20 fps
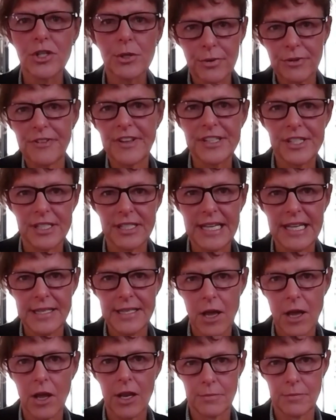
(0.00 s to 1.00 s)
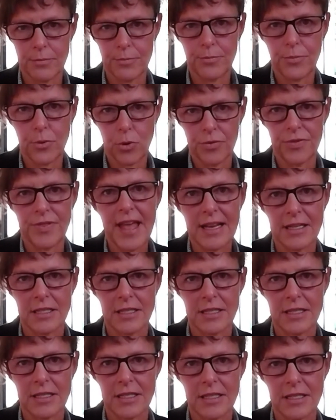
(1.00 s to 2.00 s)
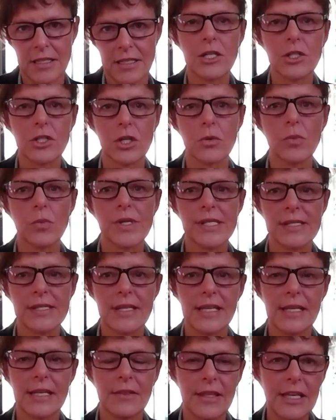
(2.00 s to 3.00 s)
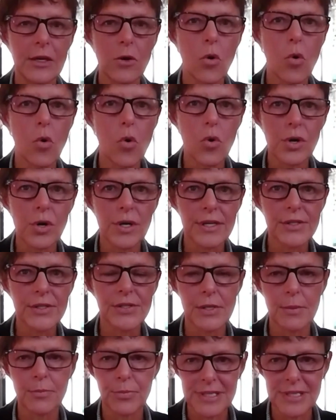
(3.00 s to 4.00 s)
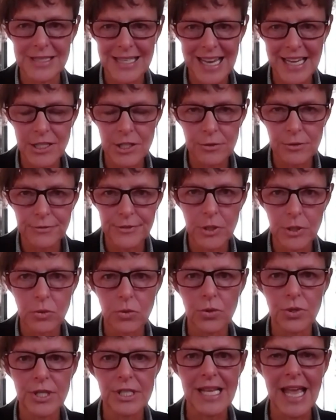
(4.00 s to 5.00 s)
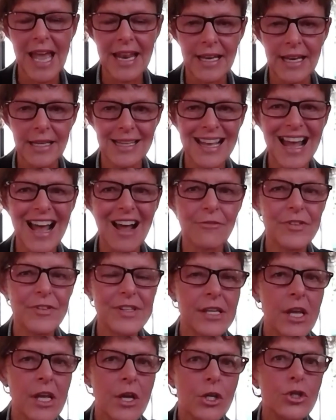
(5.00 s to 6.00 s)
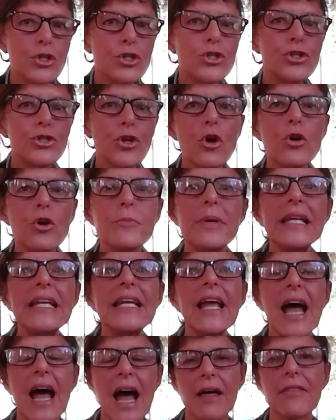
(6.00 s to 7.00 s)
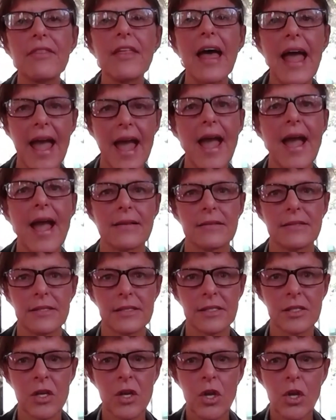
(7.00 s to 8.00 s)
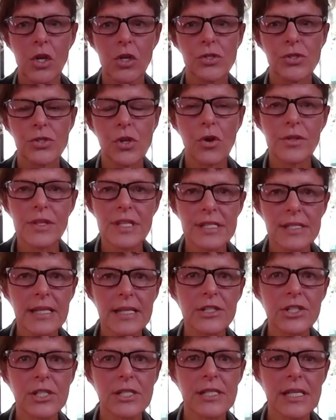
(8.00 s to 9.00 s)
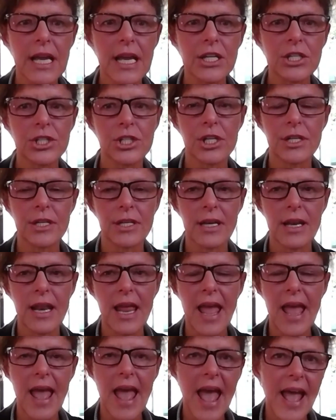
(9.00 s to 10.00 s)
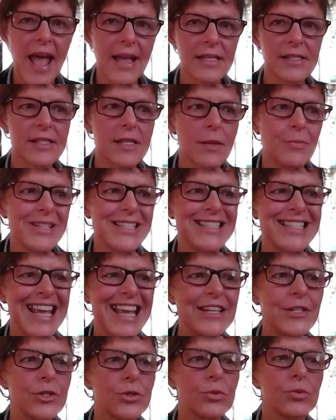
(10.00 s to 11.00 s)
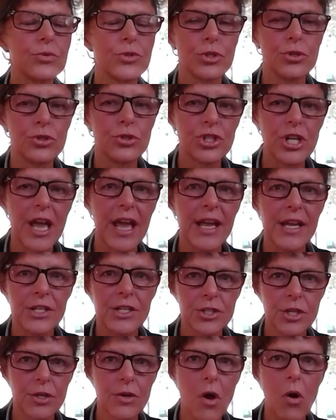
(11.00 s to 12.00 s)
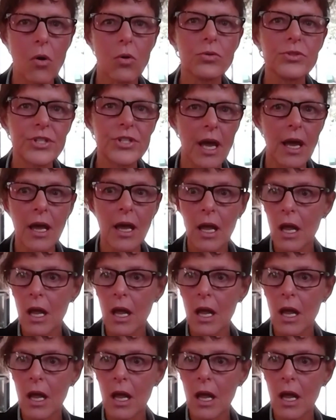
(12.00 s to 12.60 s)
Professor Dean Knight brought that to my attention, was the orders, the potential for the orders, and it covers so many other acts. So this legislation has the potential to change and alter